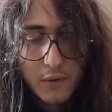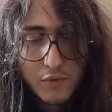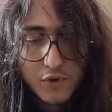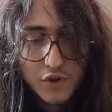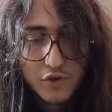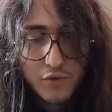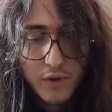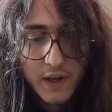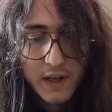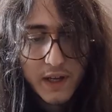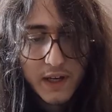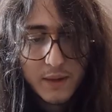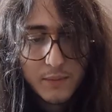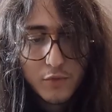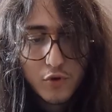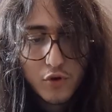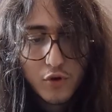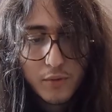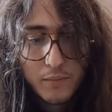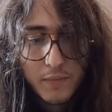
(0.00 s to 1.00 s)
I was trying
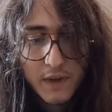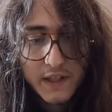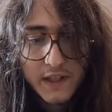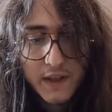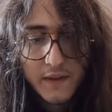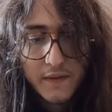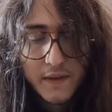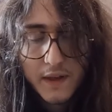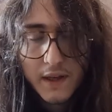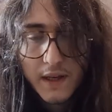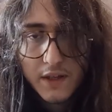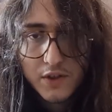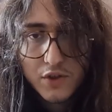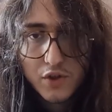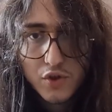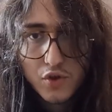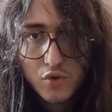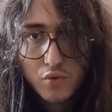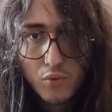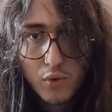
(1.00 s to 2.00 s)
anymore, but I think I
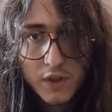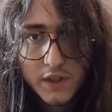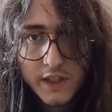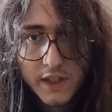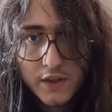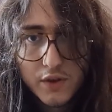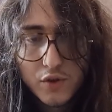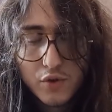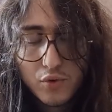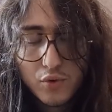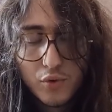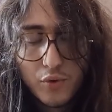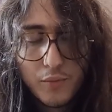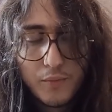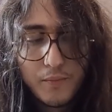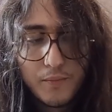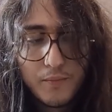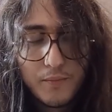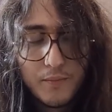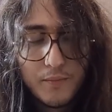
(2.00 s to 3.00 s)
just wanted
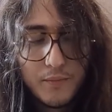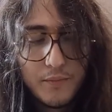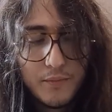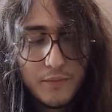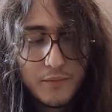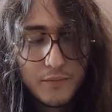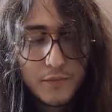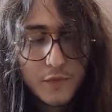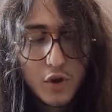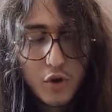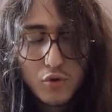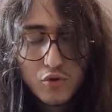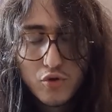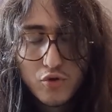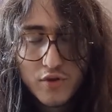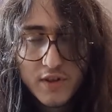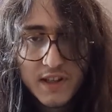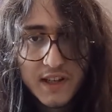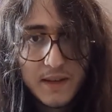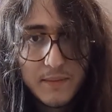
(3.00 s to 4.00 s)
to go
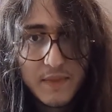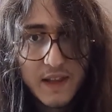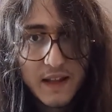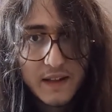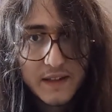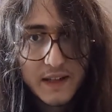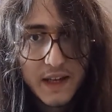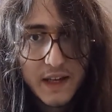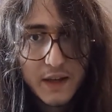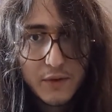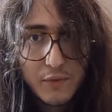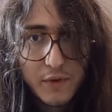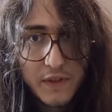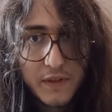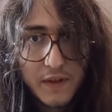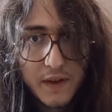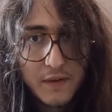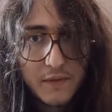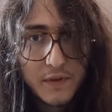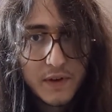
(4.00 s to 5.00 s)
to sleep that day
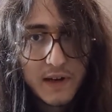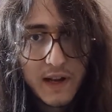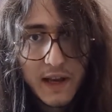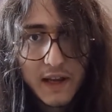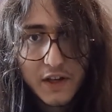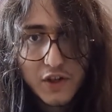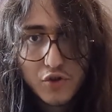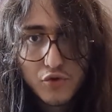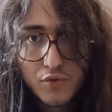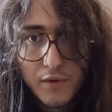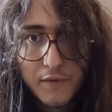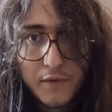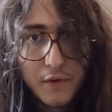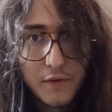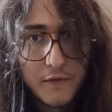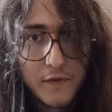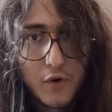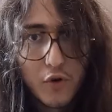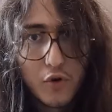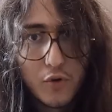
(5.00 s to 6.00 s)
with even like a shrivel
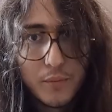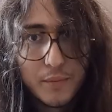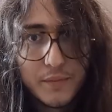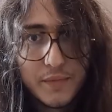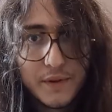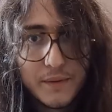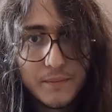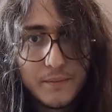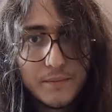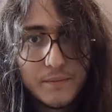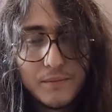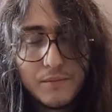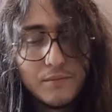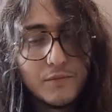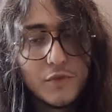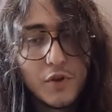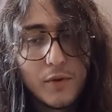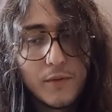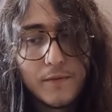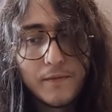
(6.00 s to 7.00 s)
of hope
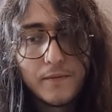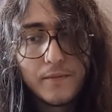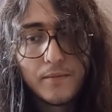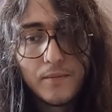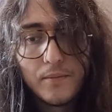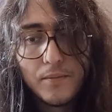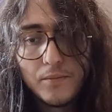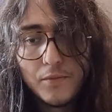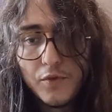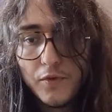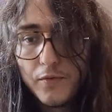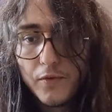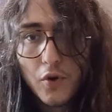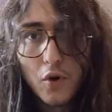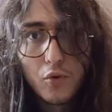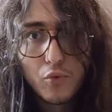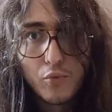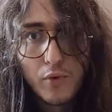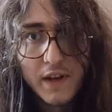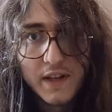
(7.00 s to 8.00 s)
of you've
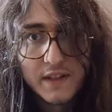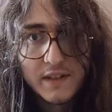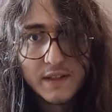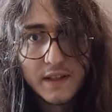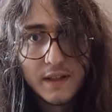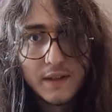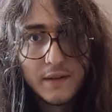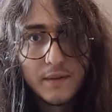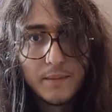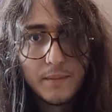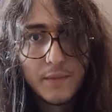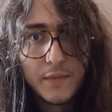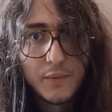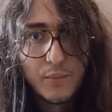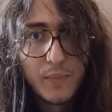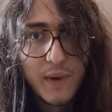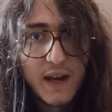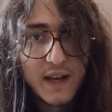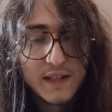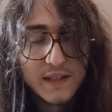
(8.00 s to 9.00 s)
not wasted
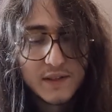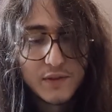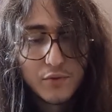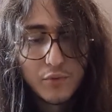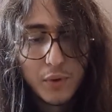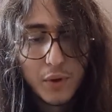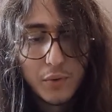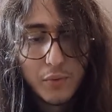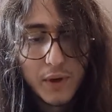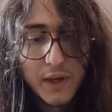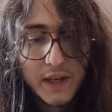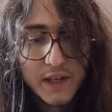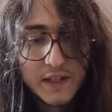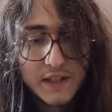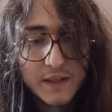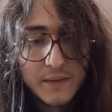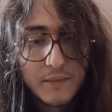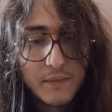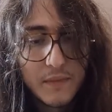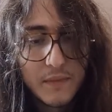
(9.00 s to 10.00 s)
the past 3
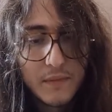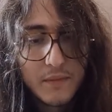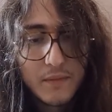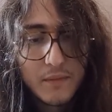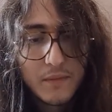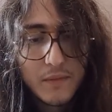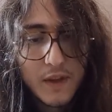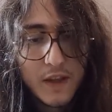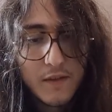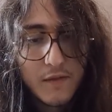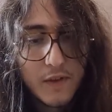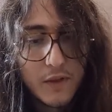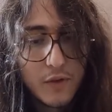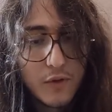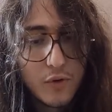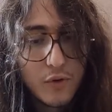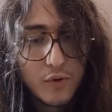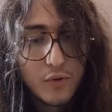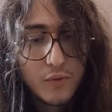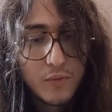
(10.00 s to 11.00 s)
weeks. Even
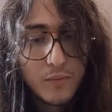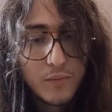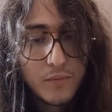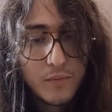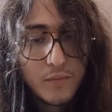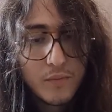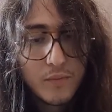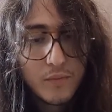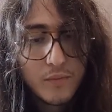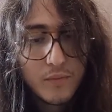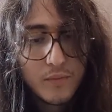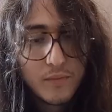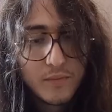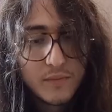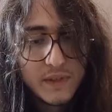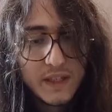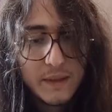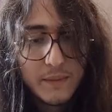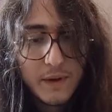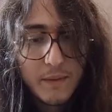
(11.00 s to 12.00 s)
though
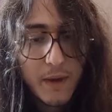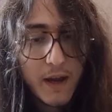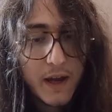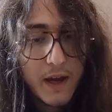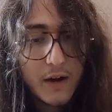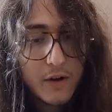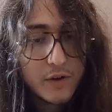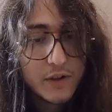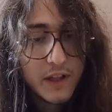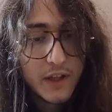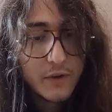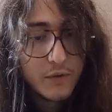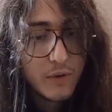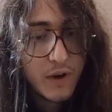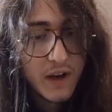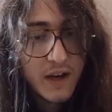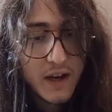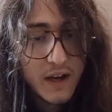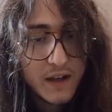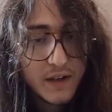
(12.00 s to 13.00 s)
deep in my heart I
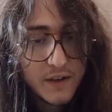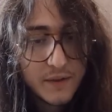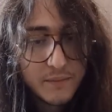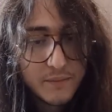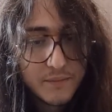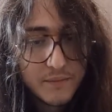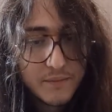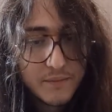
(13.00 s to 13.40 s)
knew I had.